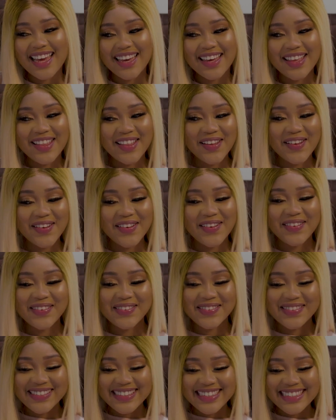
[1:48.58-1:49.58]
You know,
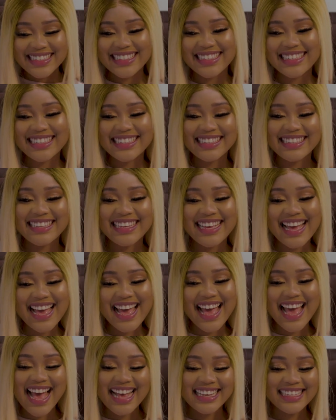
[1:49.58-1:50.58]

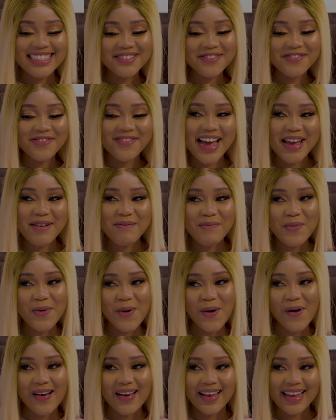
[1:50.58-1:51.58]
as a fine
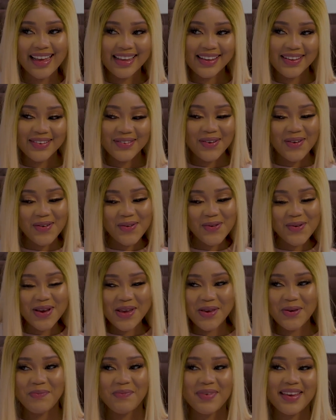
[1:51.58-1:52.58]
boy, where
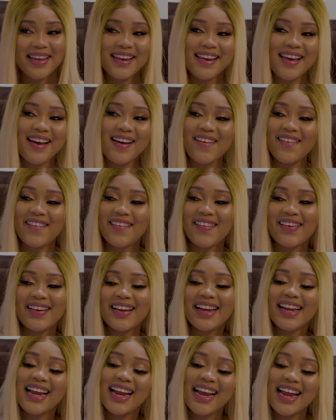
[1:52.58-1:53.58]
you be now,
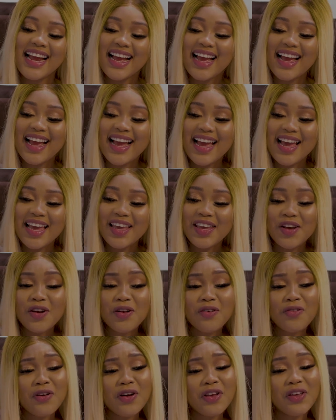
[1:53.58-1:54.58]
you
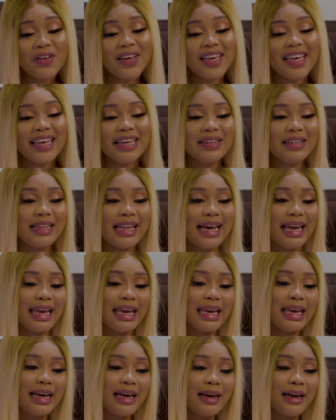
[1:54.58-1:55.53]
could run your girl like,